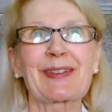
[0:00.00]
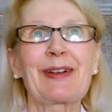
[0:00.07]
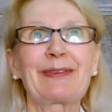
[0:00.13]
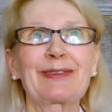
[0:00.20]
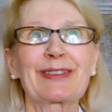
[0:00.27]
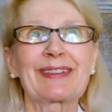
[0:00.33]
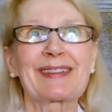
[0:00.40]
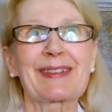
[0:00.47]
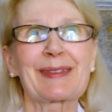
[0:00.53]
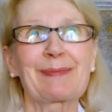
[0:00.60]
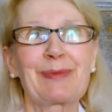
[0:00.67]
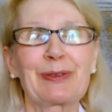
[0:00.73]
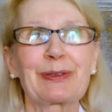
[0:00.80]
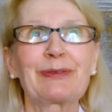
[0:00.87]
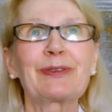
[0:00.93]
discovered this
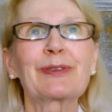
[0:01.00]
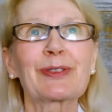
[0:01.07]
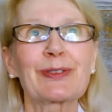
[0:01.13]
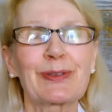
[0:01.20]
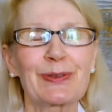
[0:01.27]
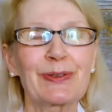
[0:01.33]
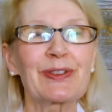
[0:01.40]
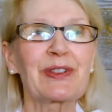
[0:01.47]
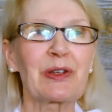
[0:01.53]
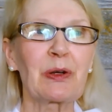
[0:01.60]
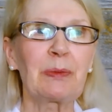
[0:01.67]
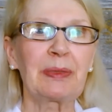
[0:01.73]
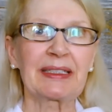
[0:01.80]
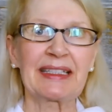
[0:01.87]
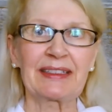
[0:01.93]
beautiful
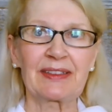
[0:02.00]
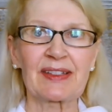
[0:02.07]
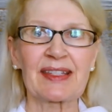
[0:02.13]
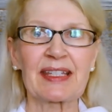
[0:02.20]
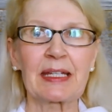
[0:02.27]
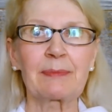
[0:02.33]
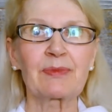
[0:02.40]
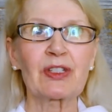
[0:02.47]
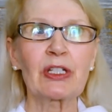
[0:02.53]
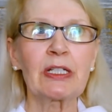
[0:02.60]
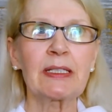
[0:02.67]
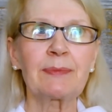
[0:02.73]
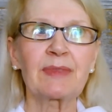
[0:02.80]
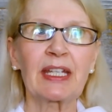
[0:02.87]
studio, but at the same time,